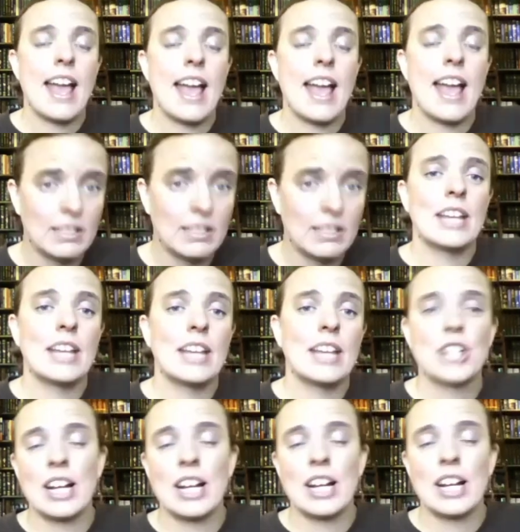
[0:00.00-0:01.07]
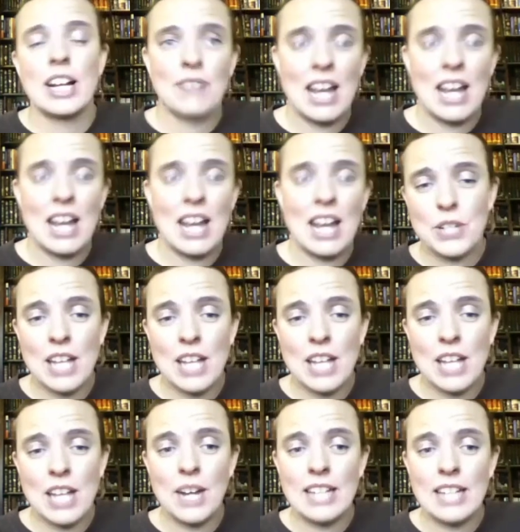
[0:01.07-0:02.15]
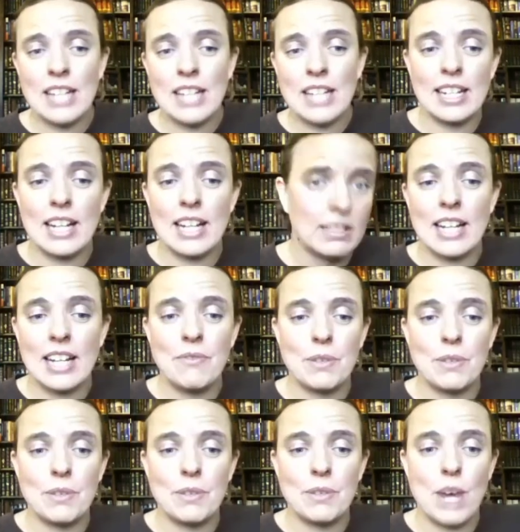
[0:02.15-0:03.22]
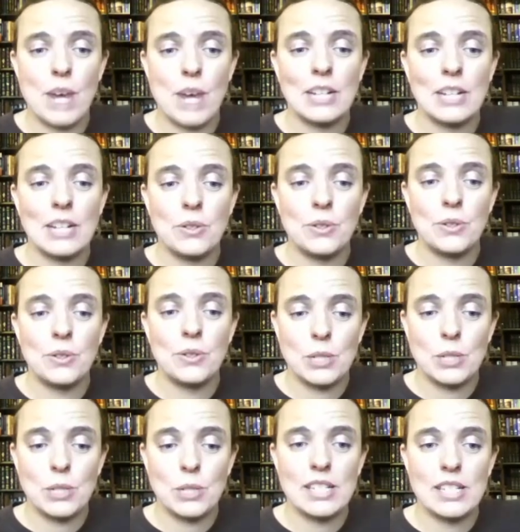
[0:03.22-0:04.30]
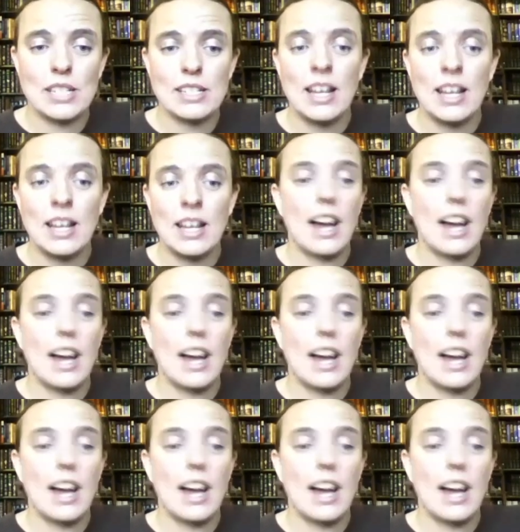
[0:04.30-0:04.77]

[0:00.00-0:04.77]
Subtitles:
And the other chunk of kind of your test grade is going to come from cranking through these quizzes.